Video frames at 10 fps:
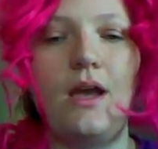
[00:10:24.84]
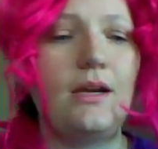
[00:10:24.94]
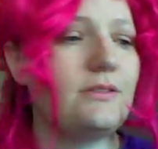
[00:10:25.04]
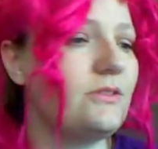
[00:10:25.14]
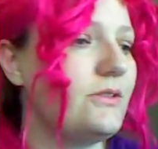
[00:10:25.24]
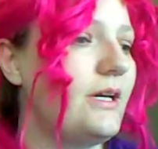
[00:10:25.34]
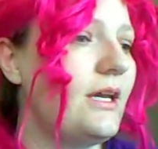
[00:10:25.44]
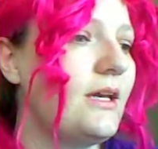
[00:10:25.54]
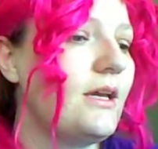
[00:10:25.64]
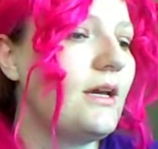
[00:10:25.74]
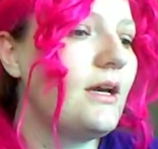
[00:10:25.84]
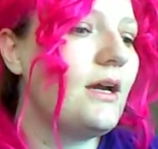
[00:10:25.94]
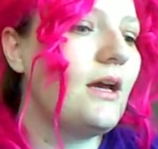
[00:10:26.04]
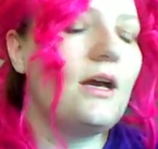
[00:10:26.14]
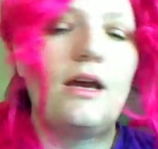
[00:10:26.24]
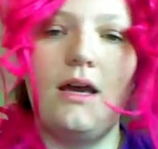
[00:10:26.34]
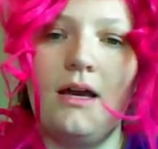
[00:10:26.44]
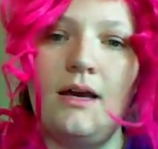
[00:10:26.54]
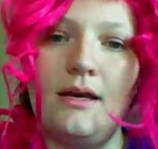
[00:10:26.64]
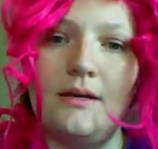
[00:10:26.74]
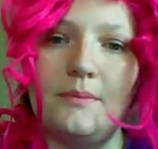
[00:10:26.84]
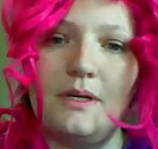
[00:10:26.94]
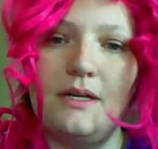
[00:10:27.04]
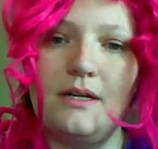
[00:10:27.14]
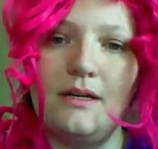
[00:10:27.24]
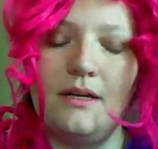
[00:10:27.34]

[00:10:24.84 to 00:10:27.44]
undo it. Um,